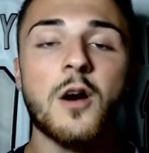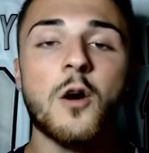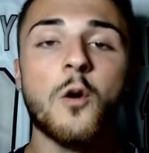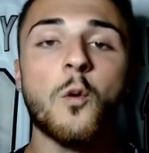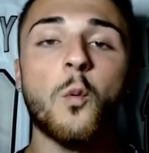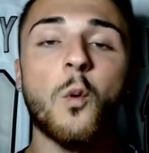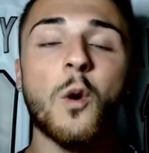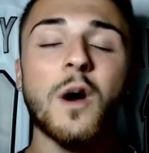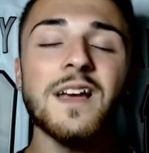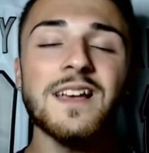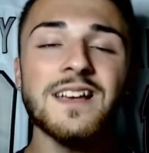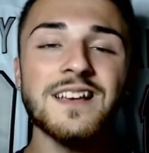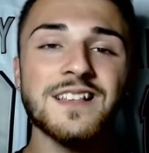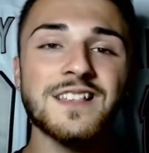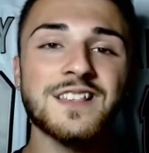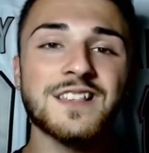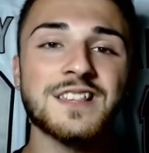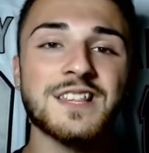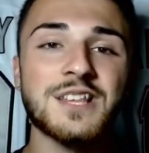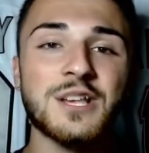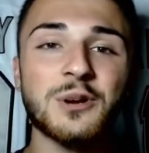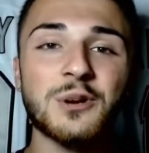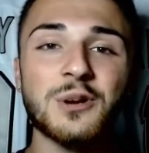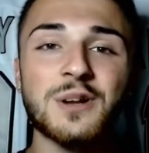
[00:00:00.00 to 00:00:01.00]
What a
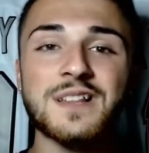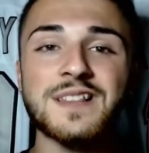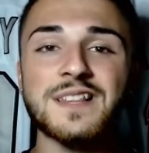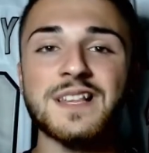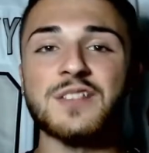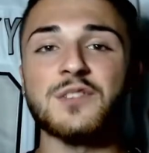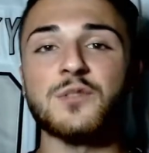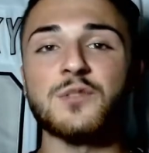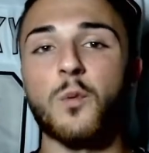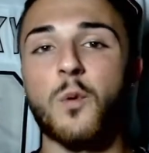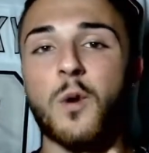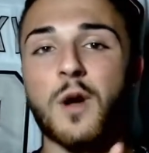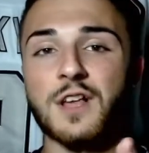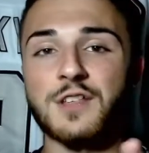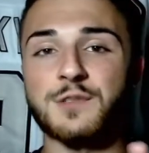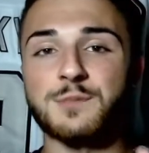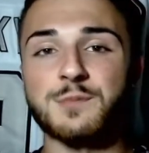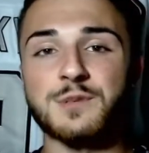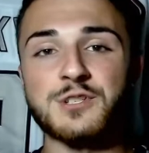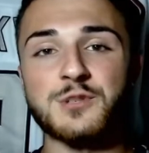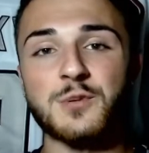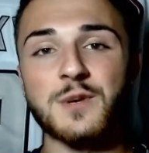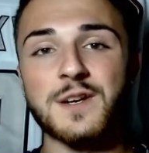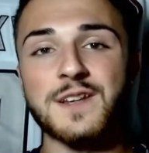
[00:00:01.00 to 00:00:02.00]
series this was
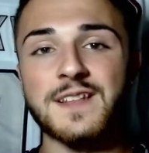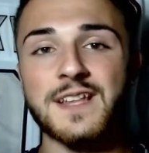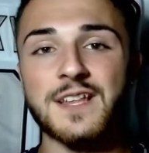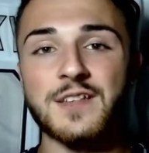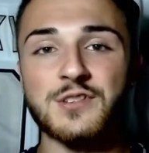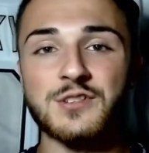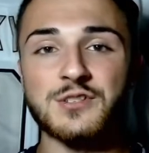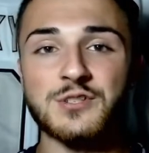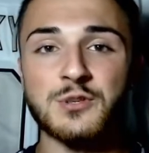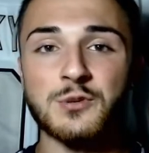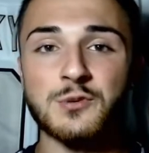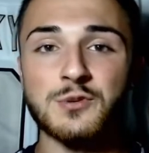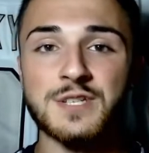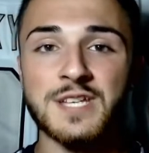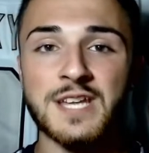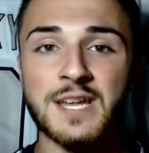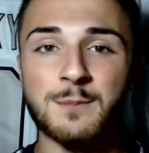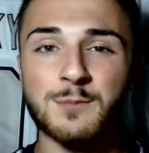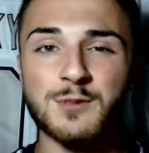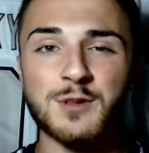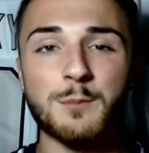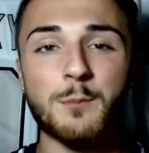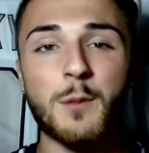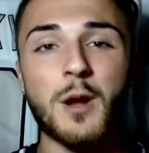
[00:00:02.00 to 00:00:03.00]
between these two
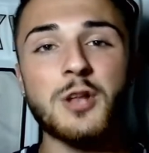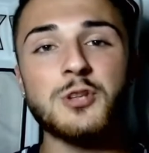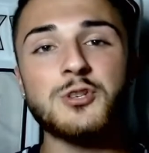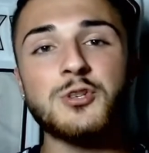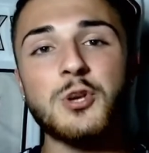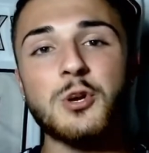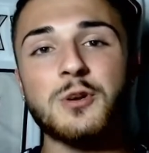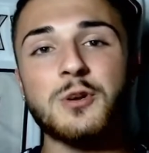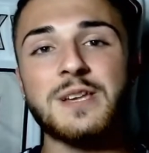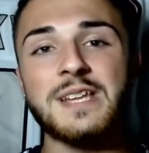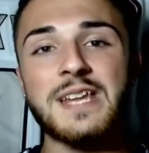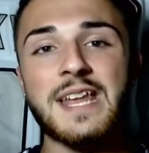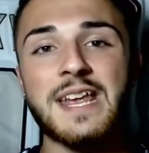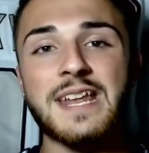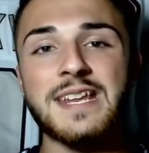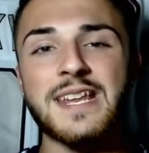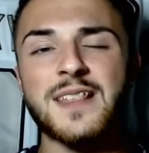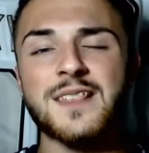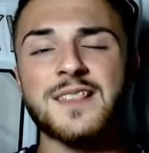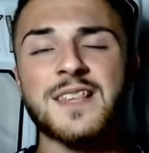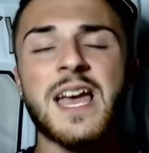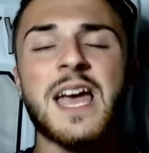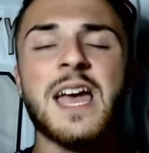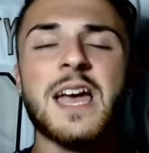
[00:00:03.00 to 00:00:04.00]
teams. The Montreal
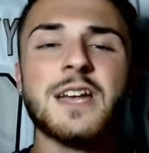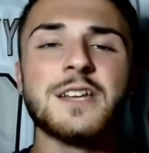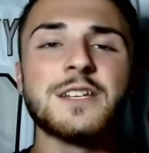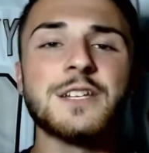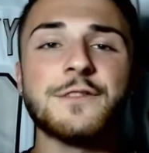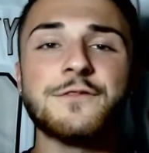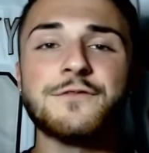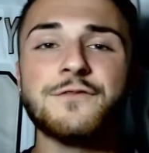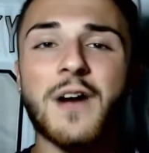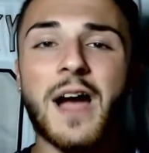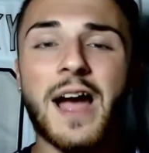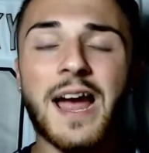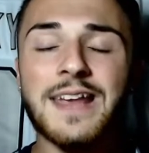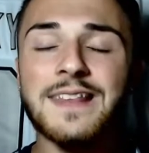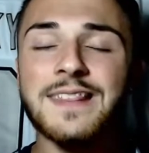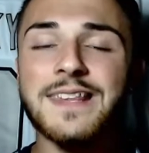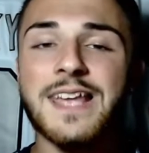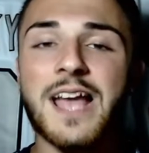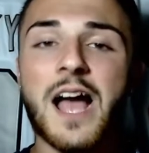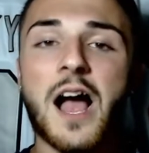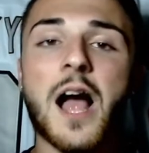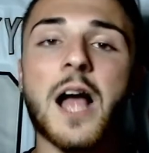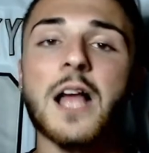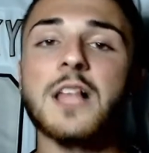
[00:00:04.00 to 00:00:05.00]
Canadiens defying
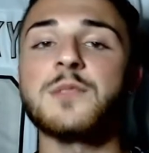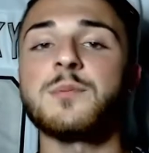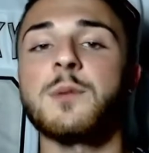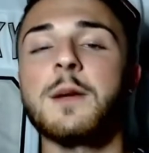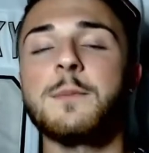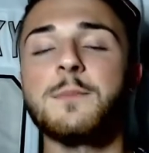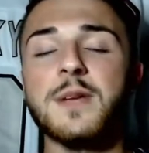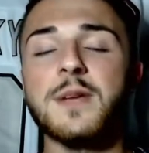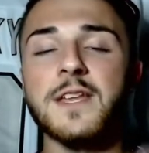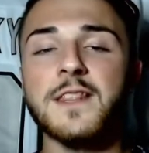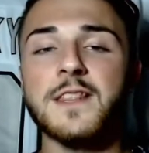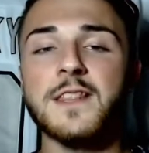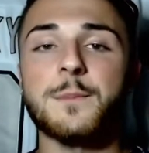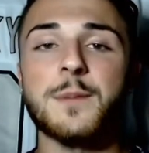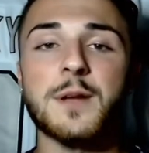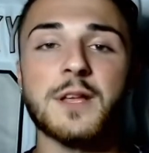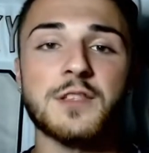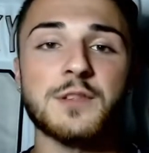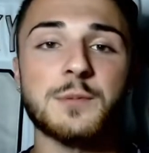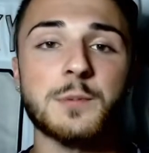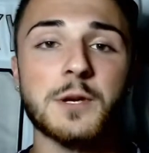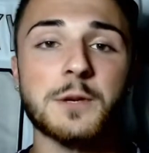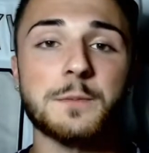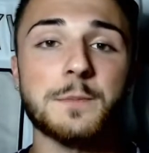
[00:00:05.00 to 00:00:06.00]
the odds by beating the
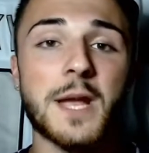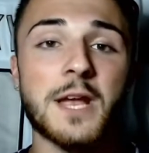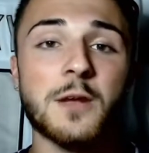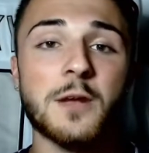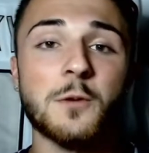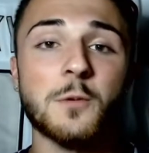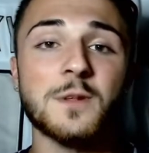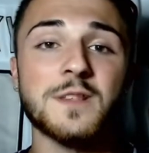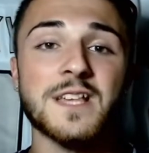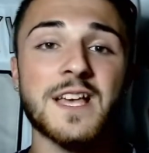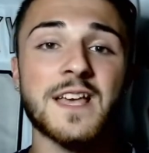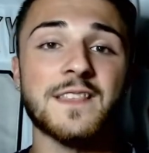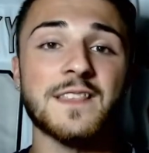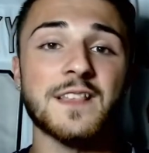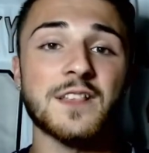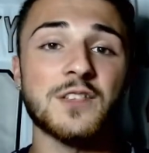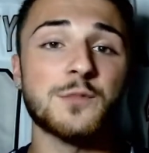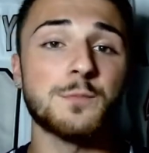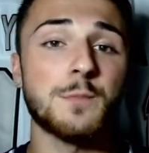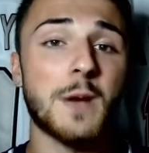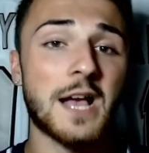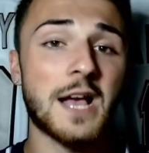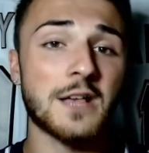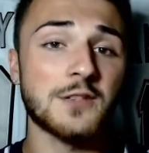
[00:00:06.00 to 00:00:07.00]
Pittsburgh Penguins in this
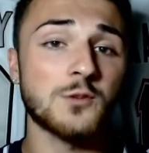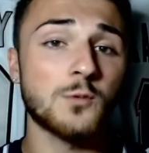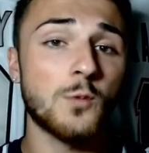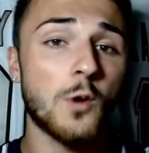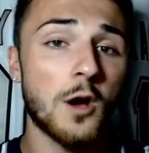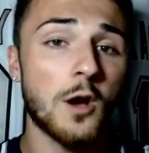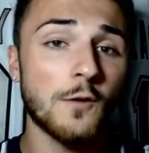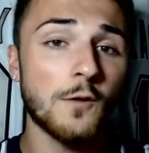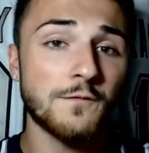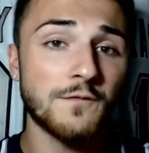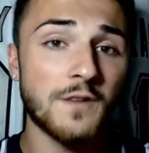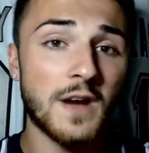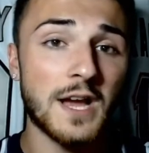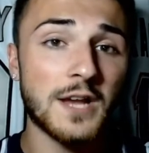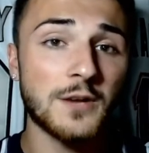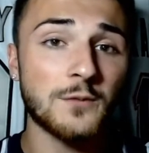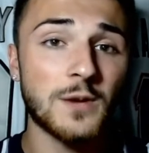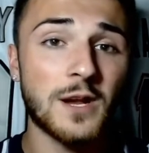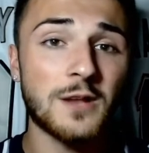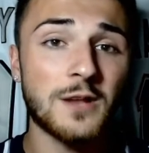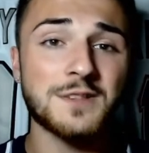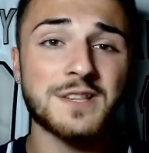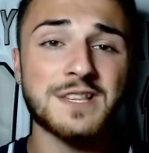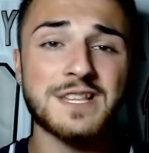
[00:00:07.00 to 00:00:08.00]
past qualifying
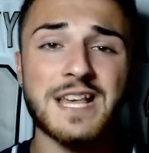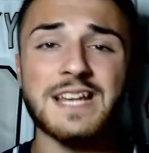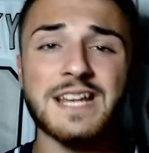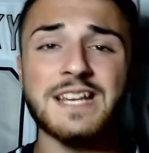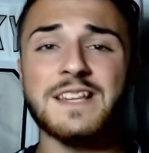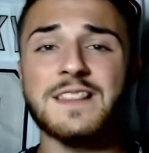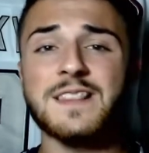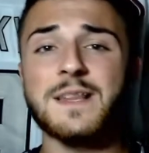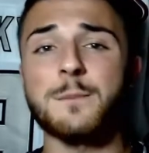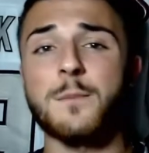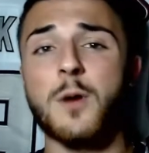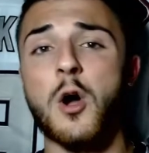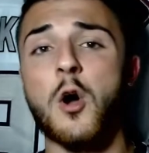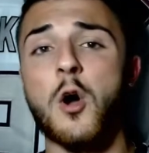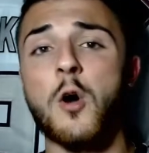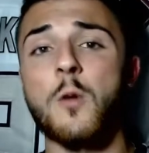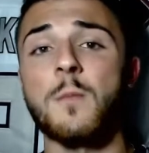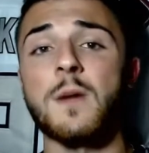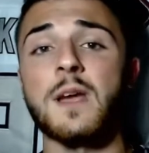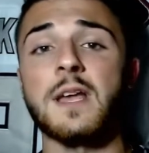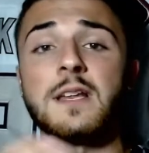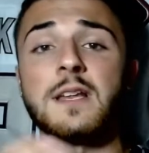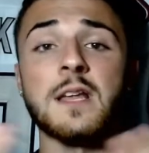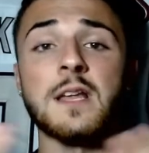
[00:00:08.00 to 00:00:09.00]
round, sending them
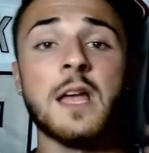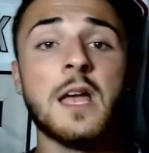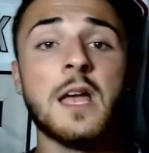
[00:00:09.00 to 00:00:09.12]
home in